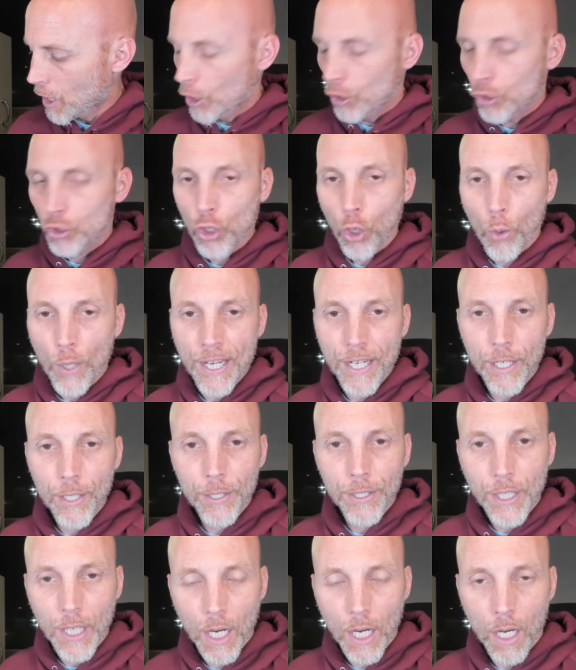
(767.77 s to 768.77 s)
So here
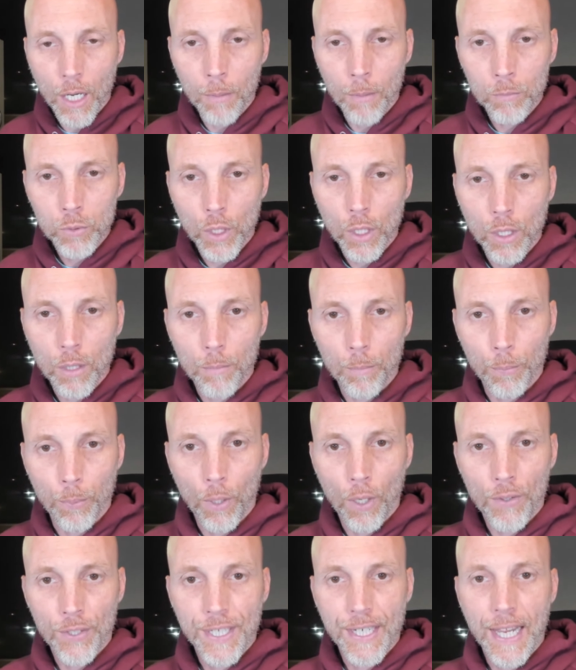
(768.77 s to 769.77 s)
comes
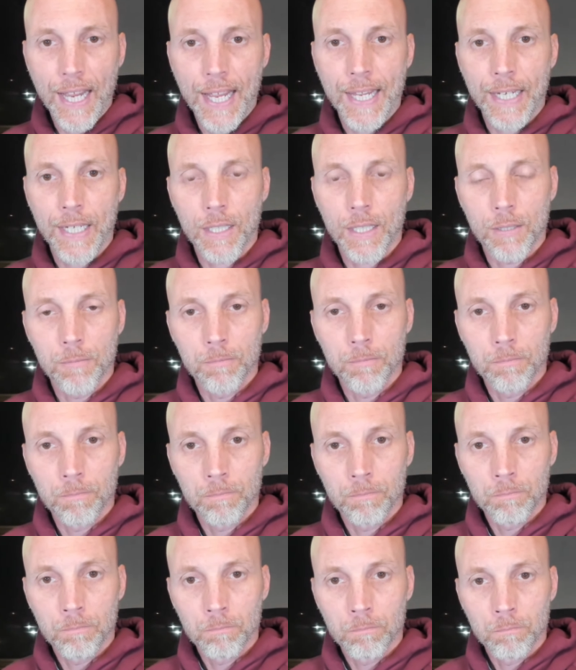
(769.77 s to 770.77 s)
Brother Cain.
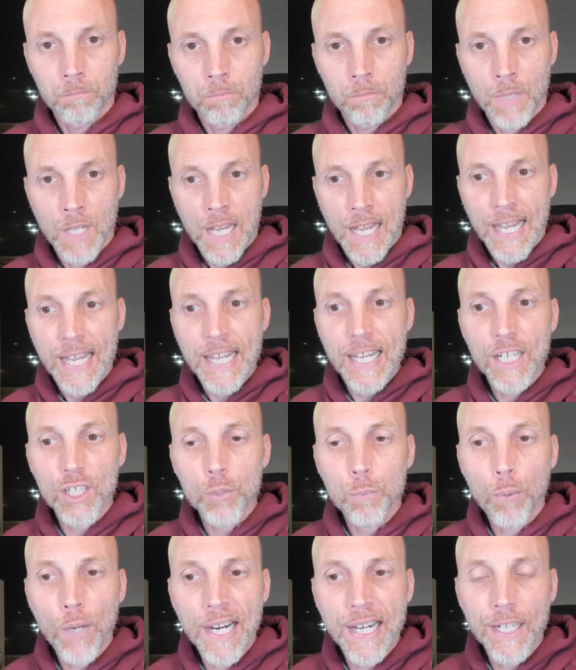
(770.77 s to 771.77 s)
He
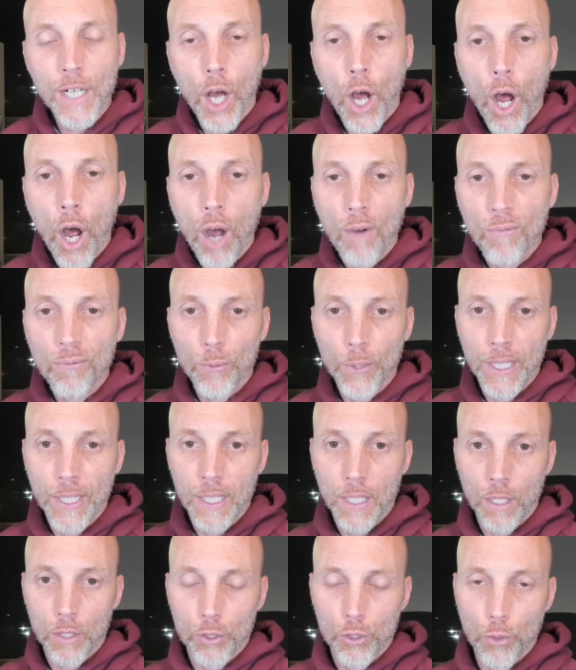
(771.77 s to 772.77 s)
is bringing an
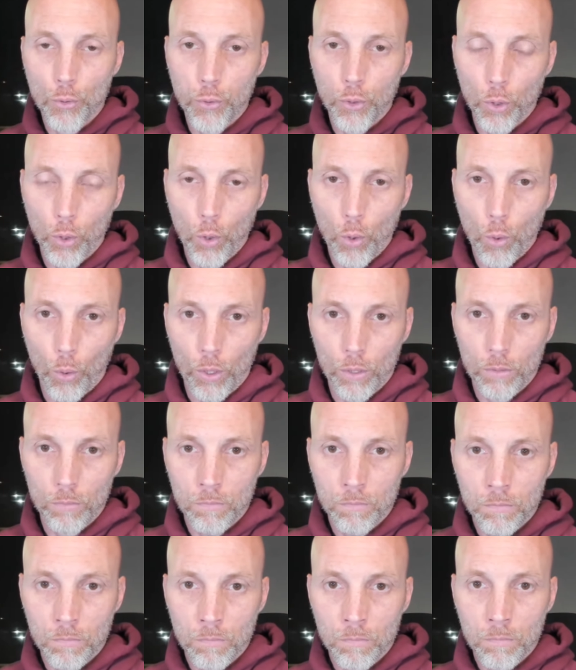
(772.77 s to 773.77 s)
offering to the Lord.
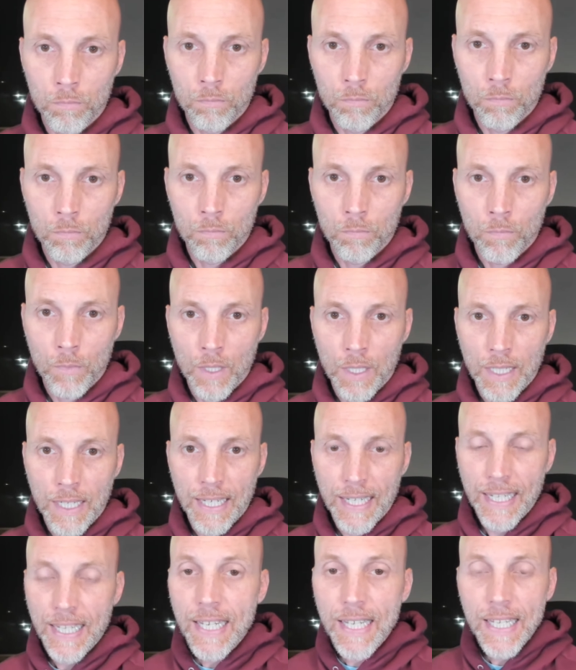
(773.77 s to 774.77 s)

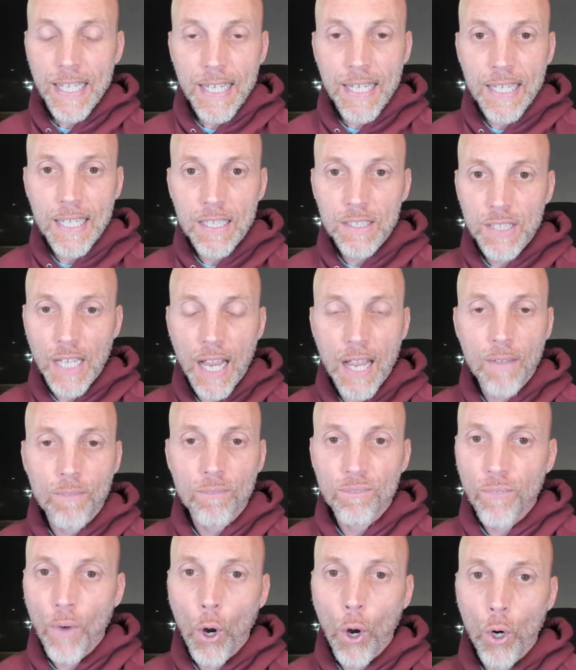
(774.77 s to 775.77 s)
He is a
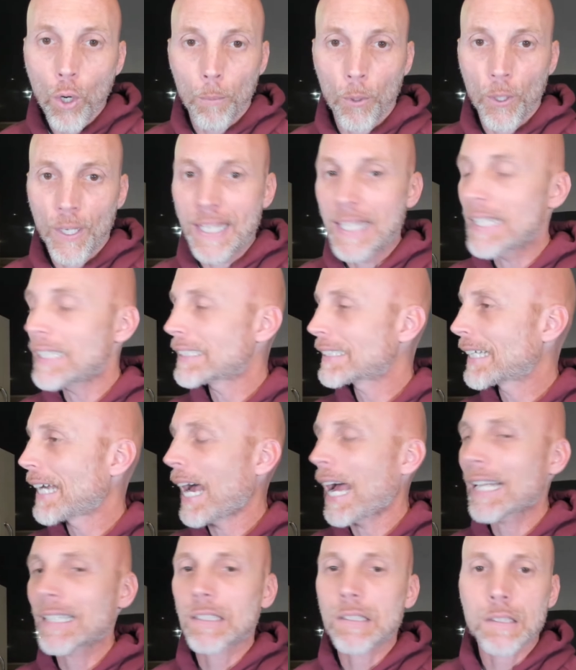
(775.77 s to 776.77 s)
farmer. He's
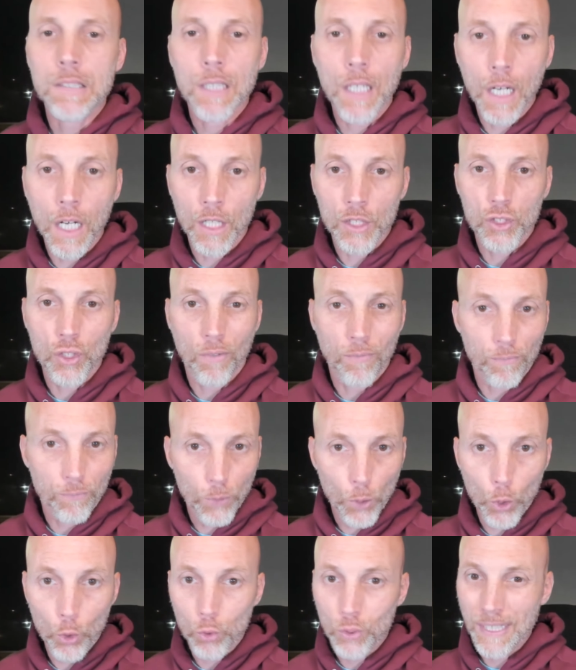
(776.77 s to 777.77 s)
got tons of
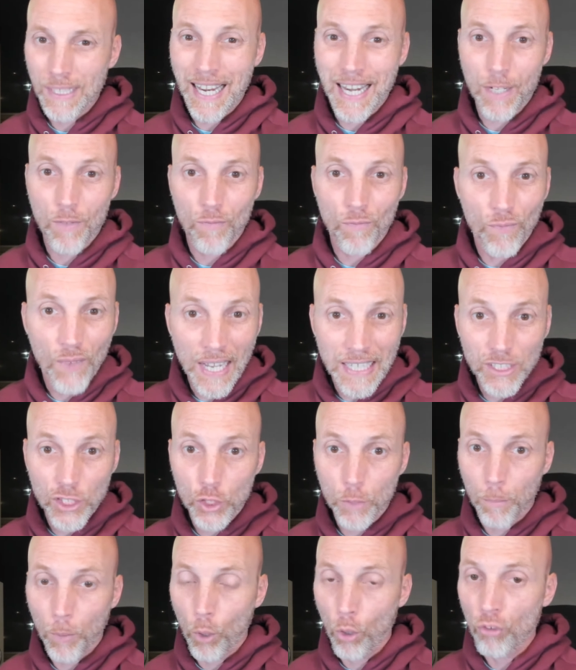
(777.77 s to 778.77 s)
fruits and
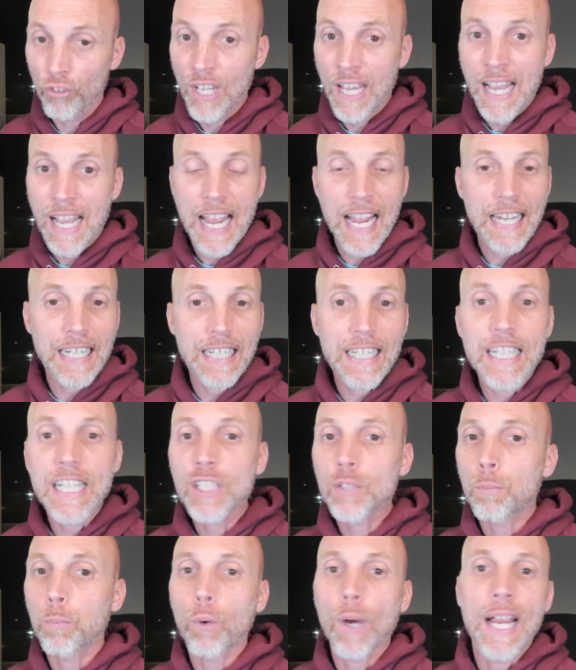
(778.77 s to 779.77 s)
vegetables, and
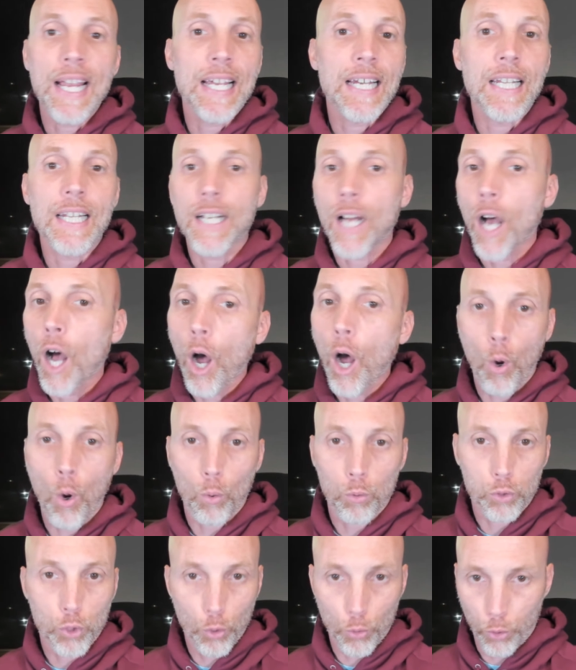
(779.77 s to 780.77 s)
he's bringing it
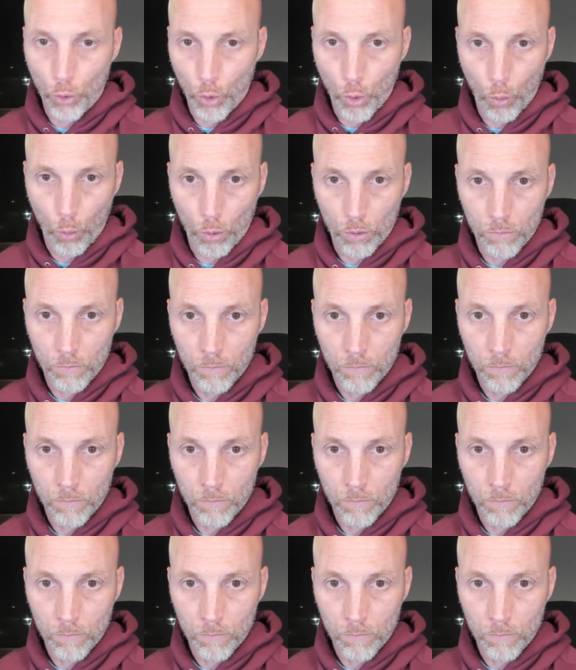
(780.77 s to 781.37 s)
all to the Lord.